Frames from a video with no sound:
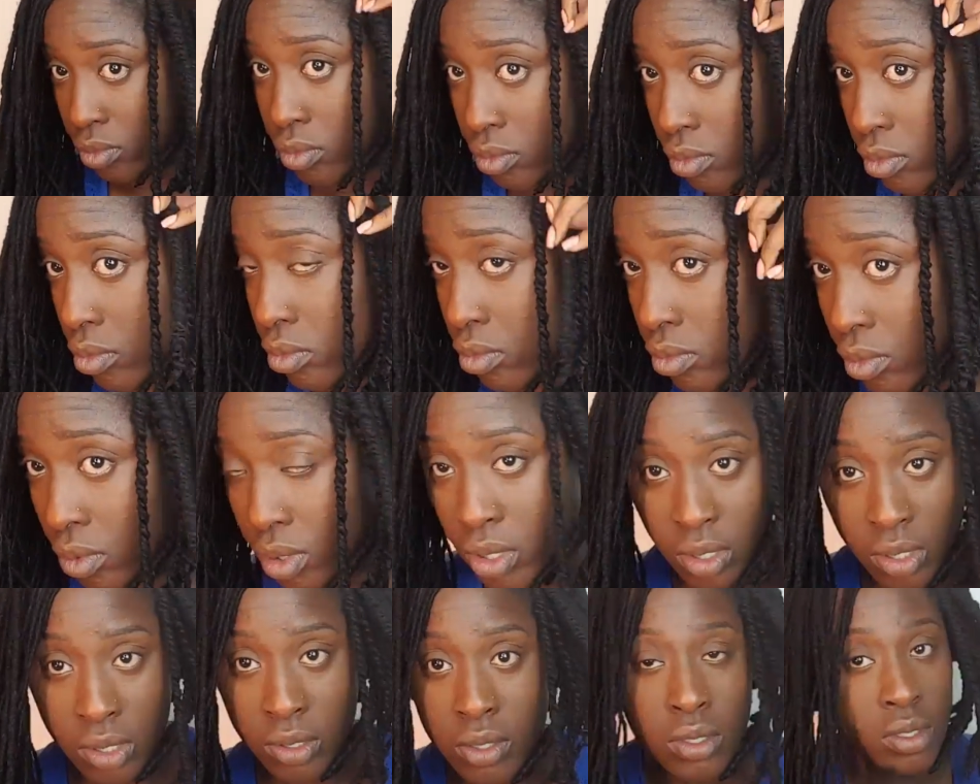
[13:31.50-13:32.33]
I told
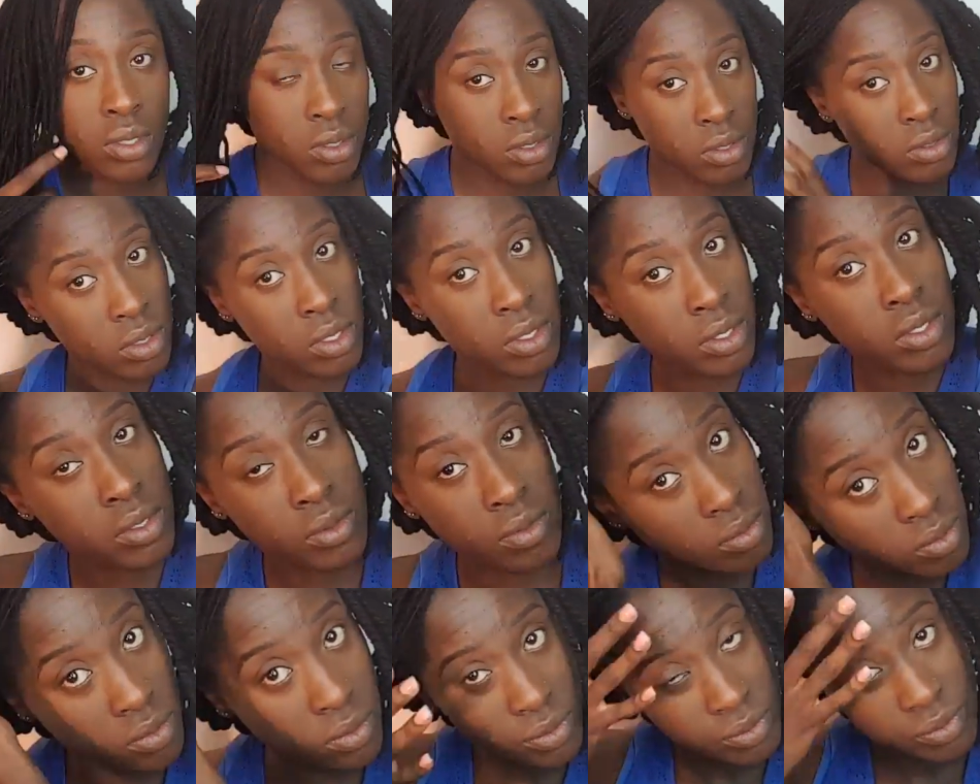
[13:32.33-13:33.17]
you before,
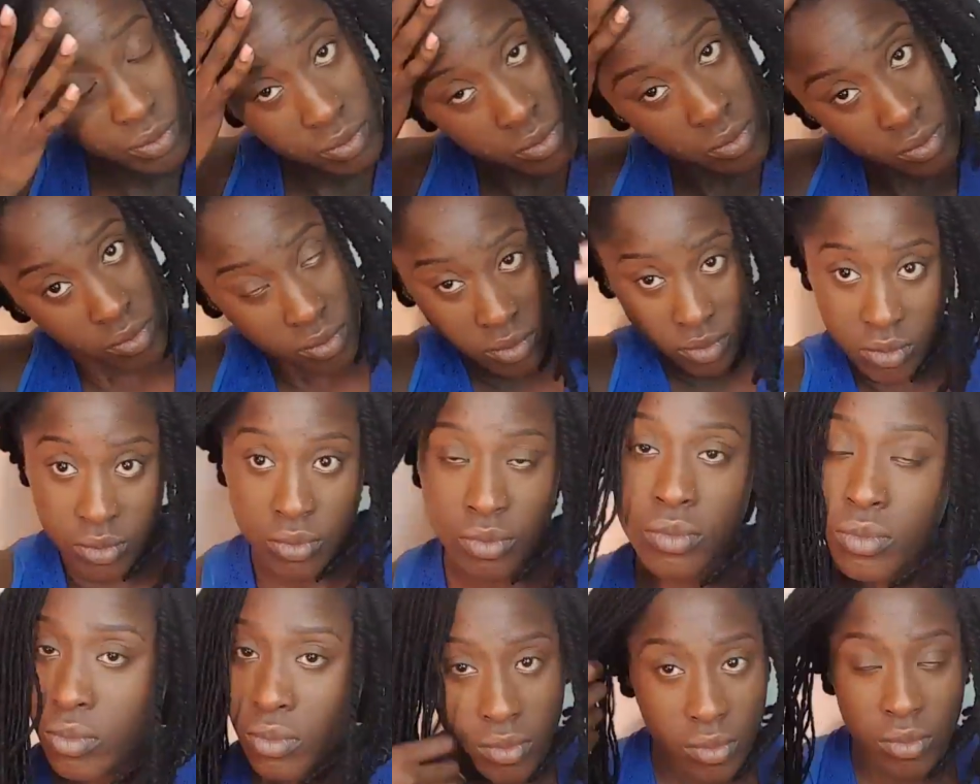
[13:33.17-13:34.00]

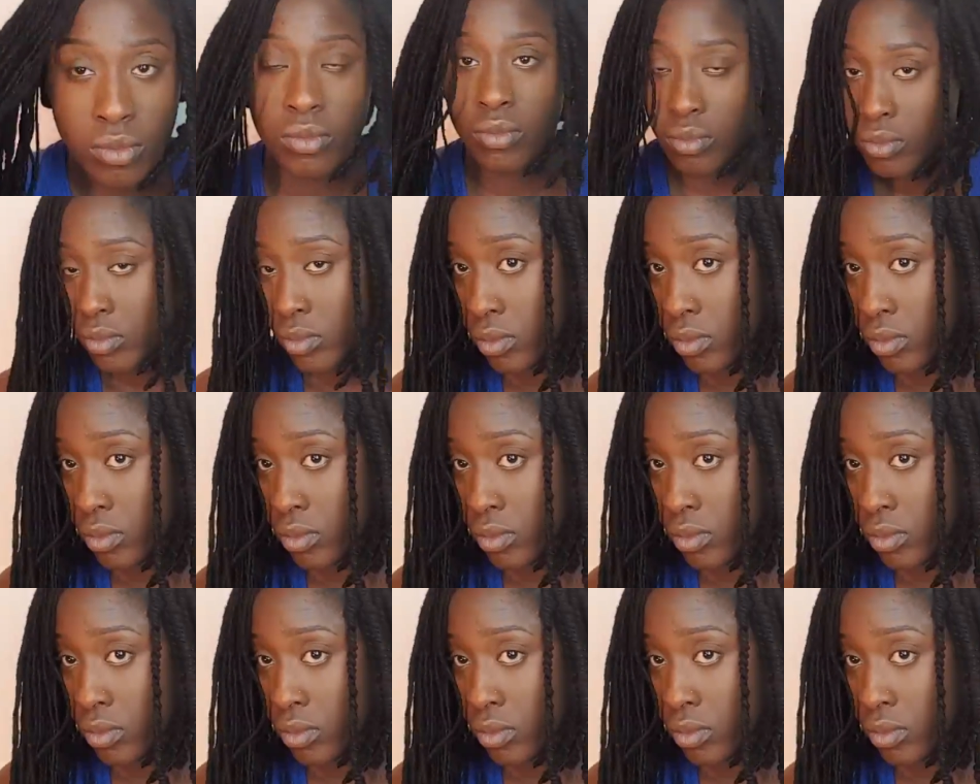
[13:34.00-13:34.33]
I don't